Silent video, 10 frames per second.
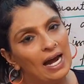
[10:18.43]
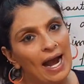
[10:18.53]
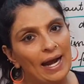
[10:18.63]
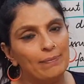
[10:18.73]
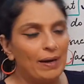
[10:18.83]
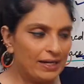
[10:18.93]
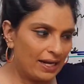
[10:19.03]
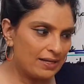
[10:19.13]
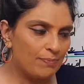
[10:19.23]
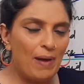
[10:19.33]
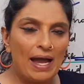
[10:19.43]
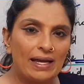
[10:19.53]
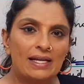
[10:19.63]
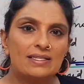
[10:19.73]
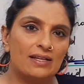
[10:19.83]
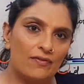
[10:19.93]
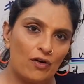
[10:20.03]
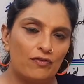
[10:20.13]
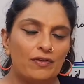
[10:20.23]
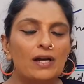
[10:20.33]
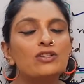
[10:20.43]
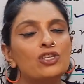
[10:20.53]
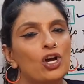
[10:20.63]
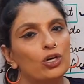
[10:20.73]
and when bank gets enough of funds